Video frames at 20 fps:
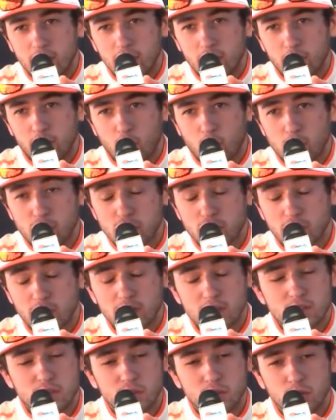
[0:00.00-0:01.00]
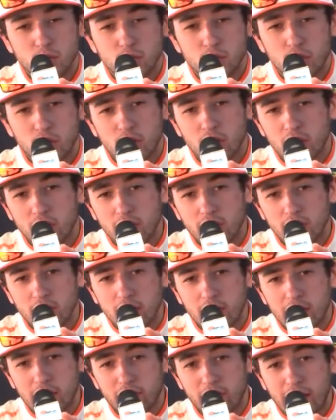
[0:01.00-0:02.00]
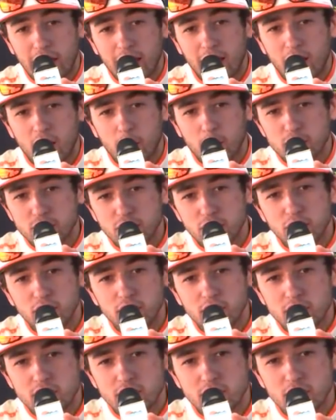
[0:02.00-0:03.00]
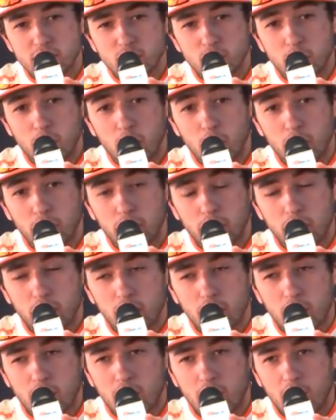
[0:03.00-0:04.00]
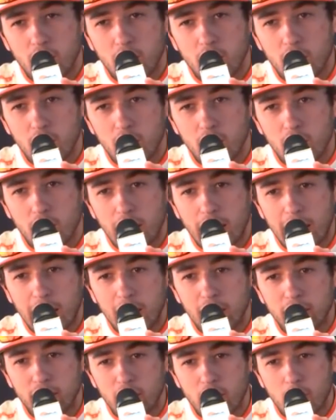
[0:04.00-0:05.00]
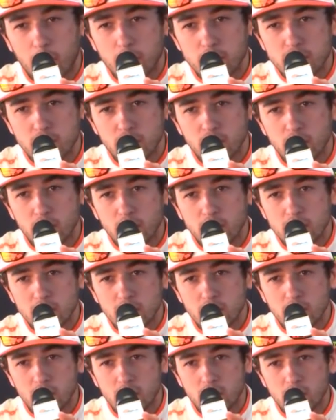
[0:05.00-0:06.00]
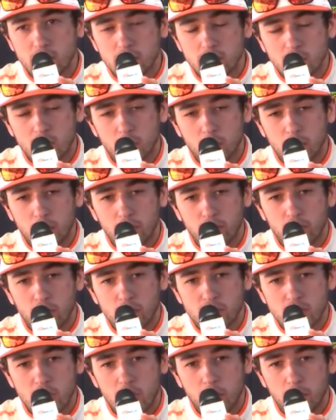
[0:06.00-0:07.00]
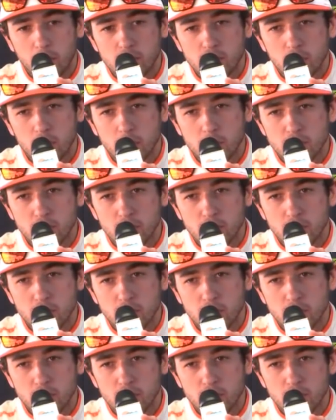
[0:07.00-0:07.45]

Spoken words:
fortunate to currently have had opportunities to do both and have an opportunity to compete for a championship.